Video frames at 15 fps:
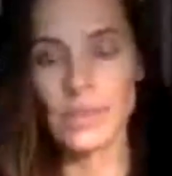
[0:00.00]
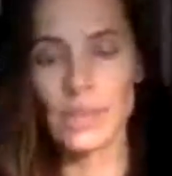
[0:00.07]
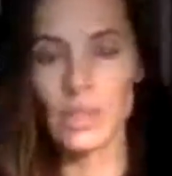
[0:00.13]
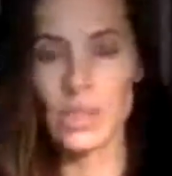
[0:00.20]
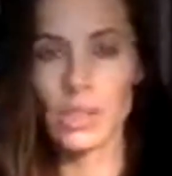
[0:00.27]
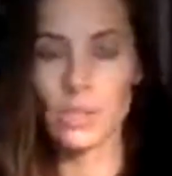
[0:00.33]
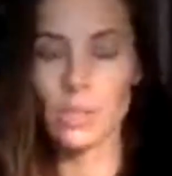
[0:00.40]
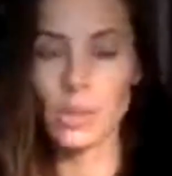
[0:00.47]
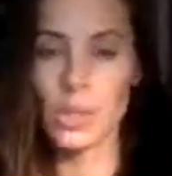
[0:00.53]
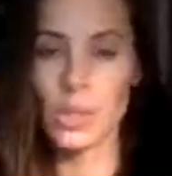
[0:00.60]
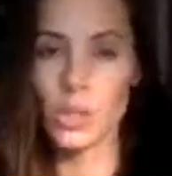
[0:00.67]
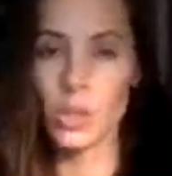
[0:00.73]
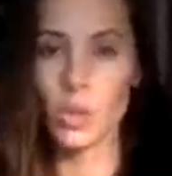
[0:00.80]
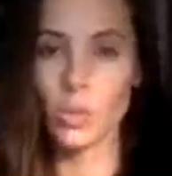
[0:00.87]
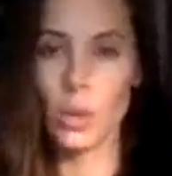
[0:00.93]
And you can put
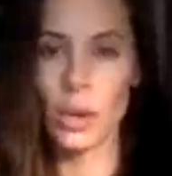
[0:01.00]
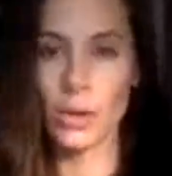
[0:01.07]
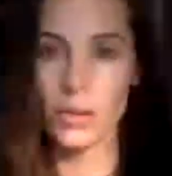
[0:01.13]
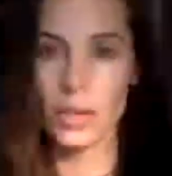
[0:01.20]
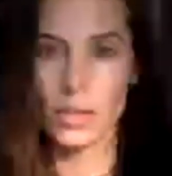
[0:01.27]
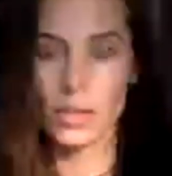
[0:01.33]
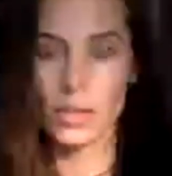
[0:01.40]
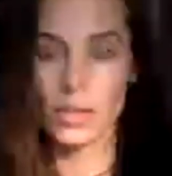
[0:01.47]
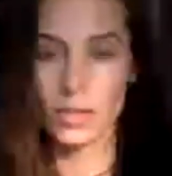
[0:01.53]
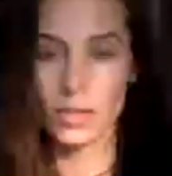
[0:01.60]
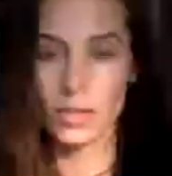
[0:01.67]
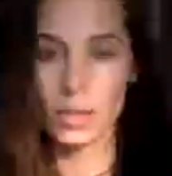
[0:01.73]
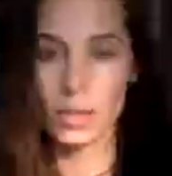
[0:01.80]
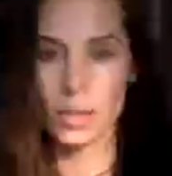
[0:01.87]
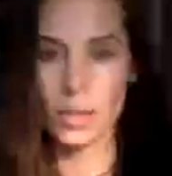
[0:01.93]
your awareness